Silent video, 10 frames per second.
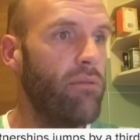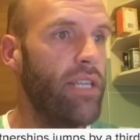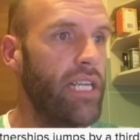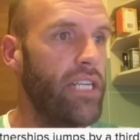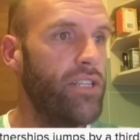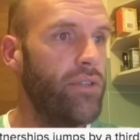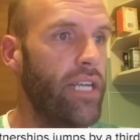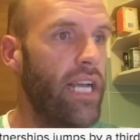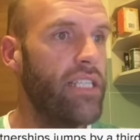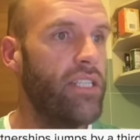with
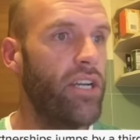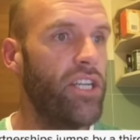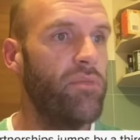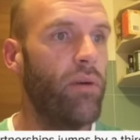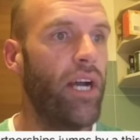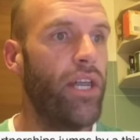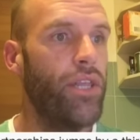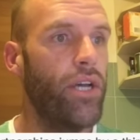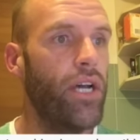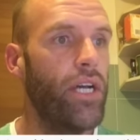industry has surged by a
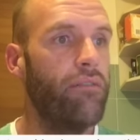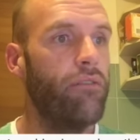third